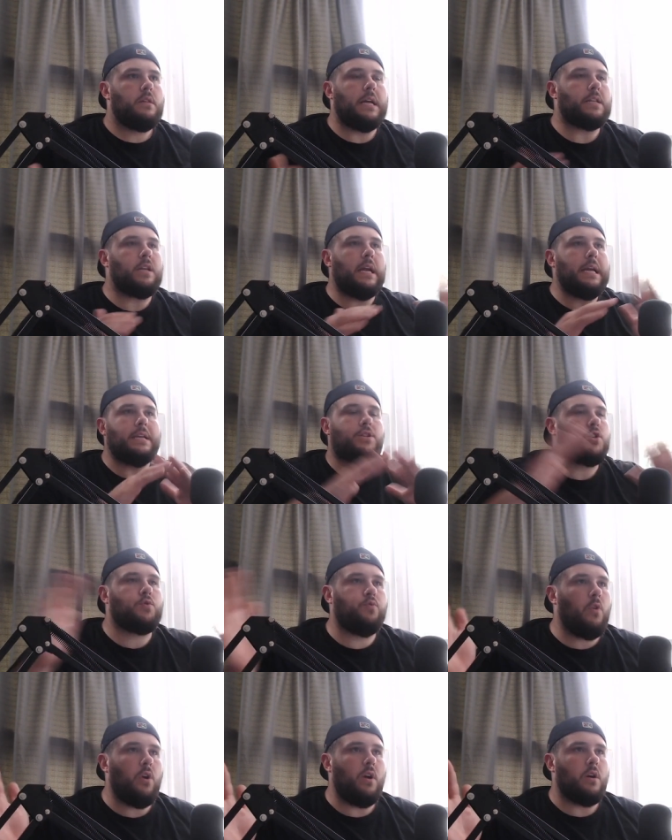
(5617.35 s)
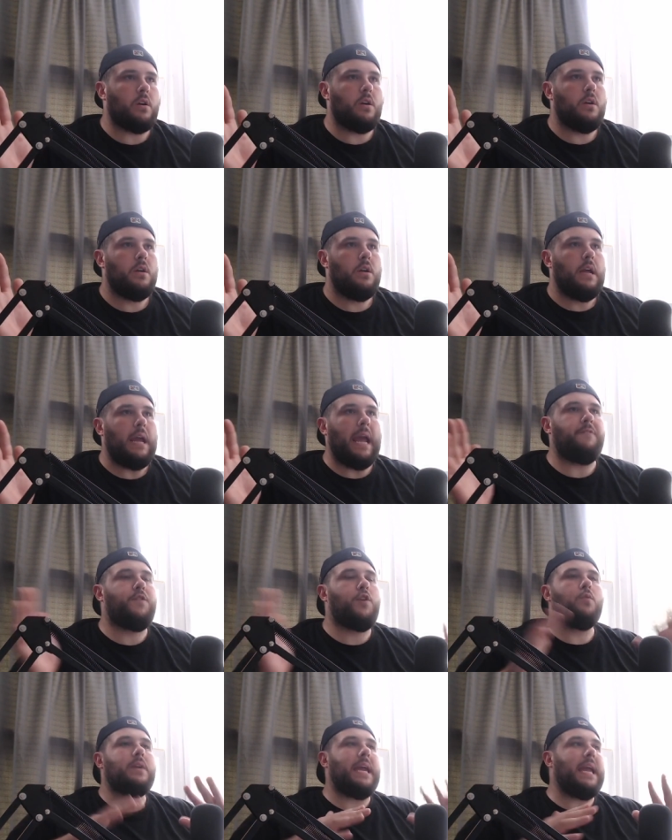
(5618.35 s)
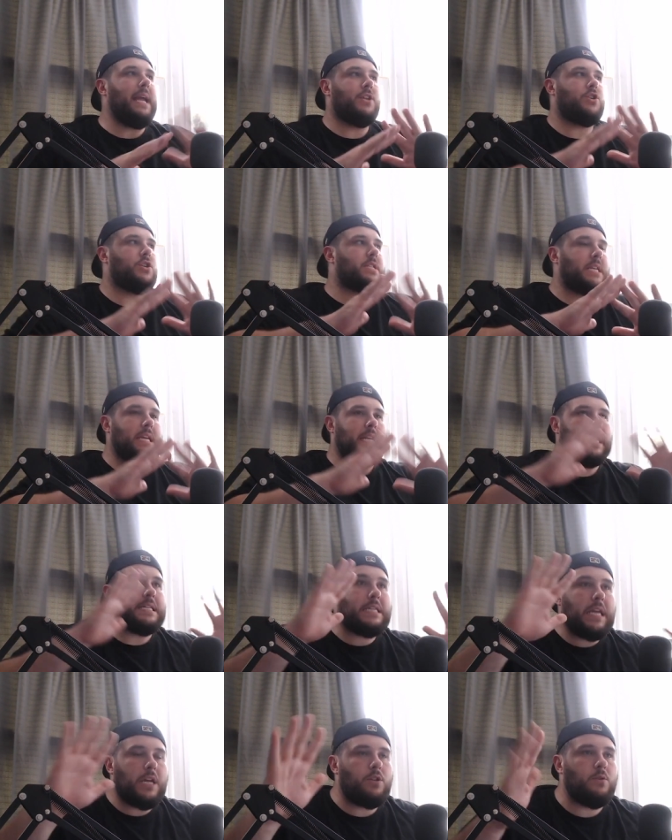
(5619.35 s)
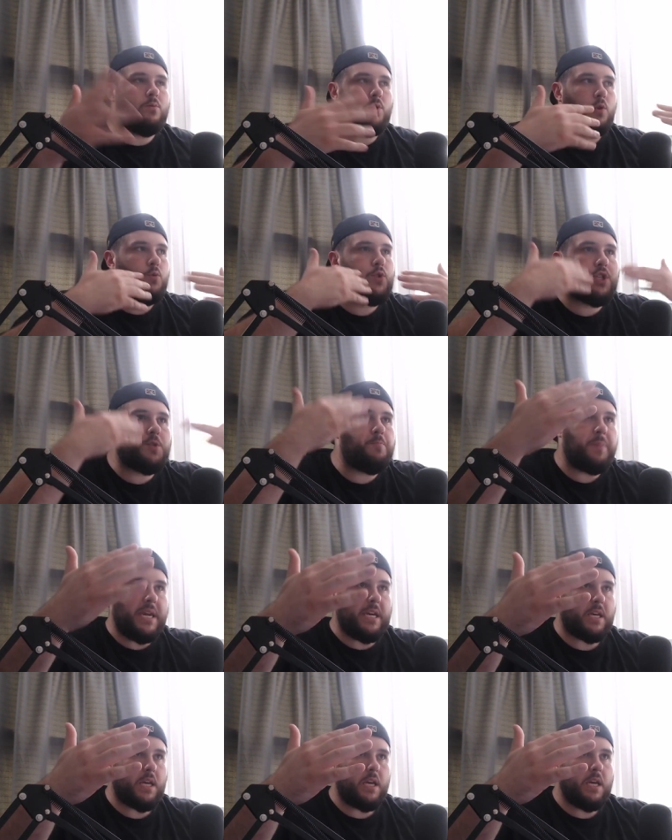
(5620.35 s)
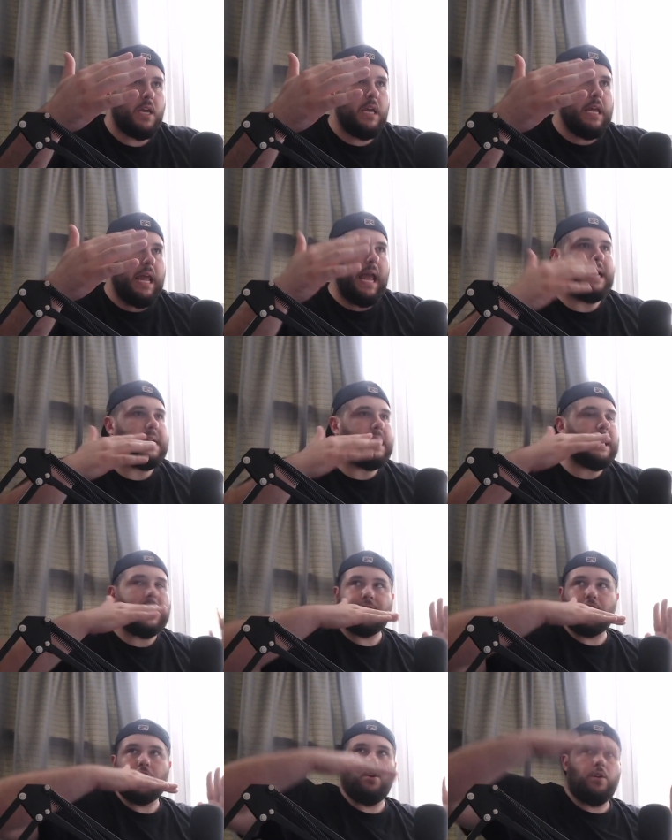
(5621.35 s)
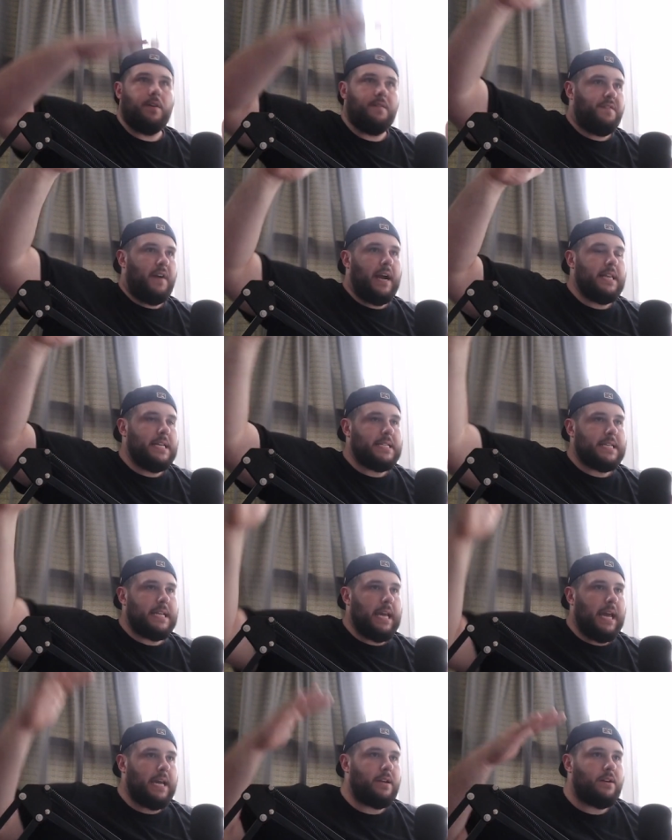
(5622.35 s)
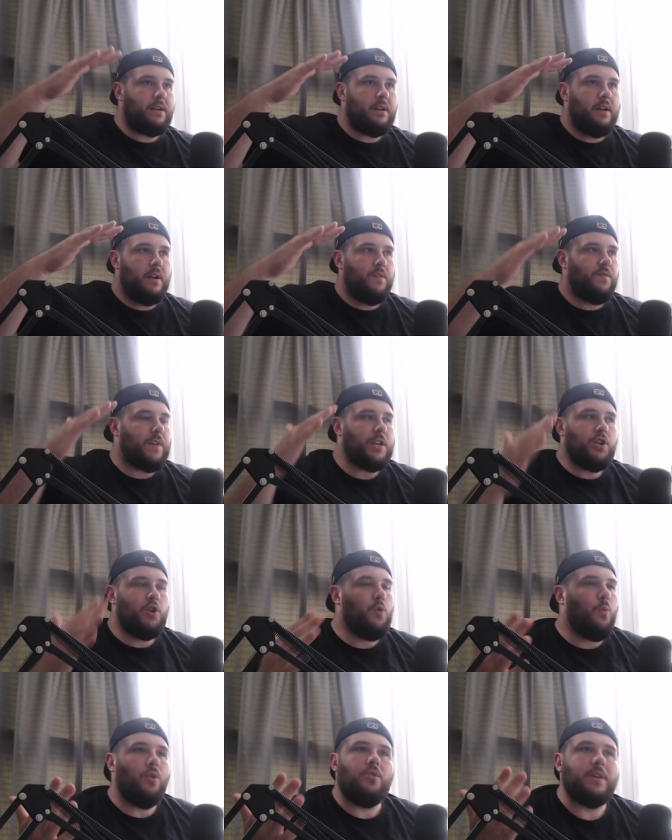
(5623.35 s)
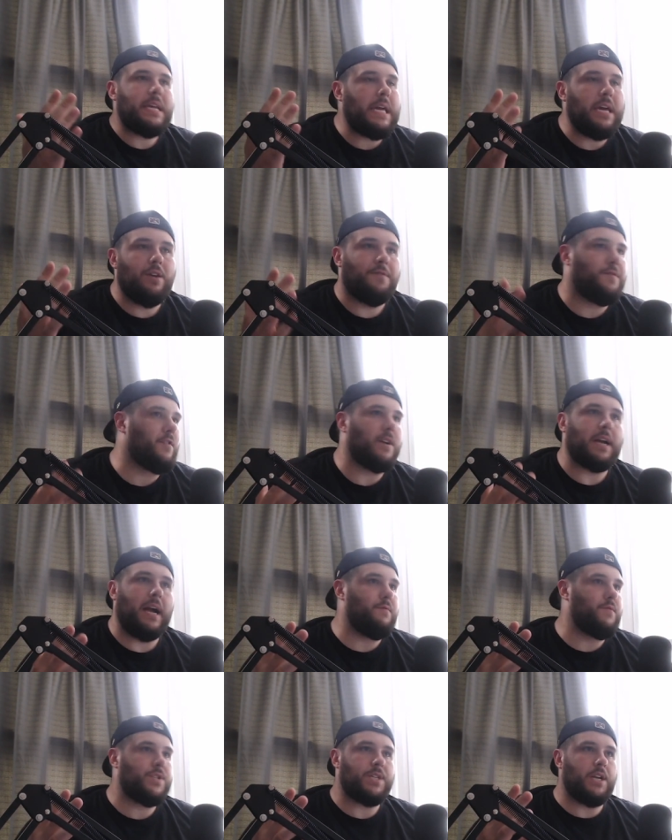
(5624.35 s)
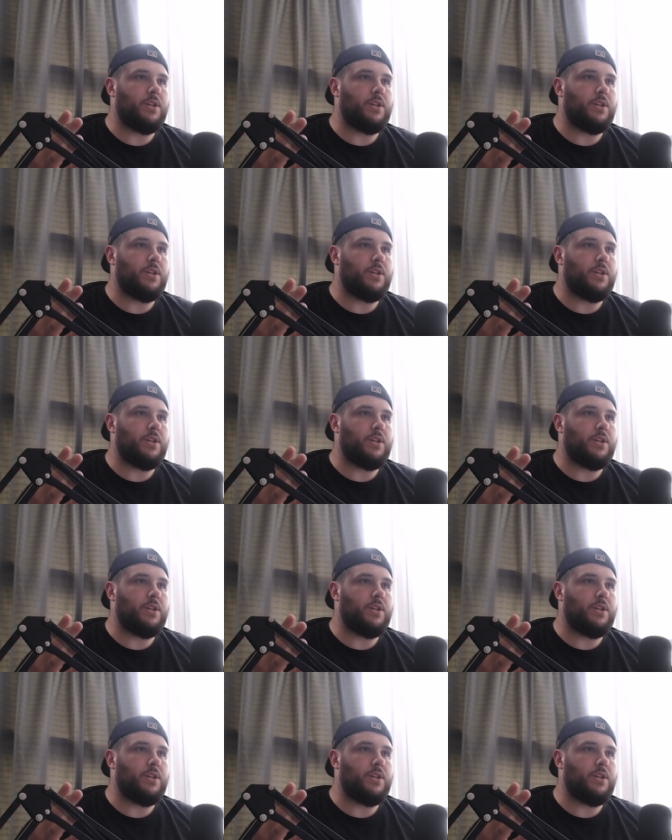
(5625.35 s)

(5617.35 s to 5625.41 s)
It's just wrong. If you can't just continue to speak and it has to go to violence and anger, then you weren't here for a conversation.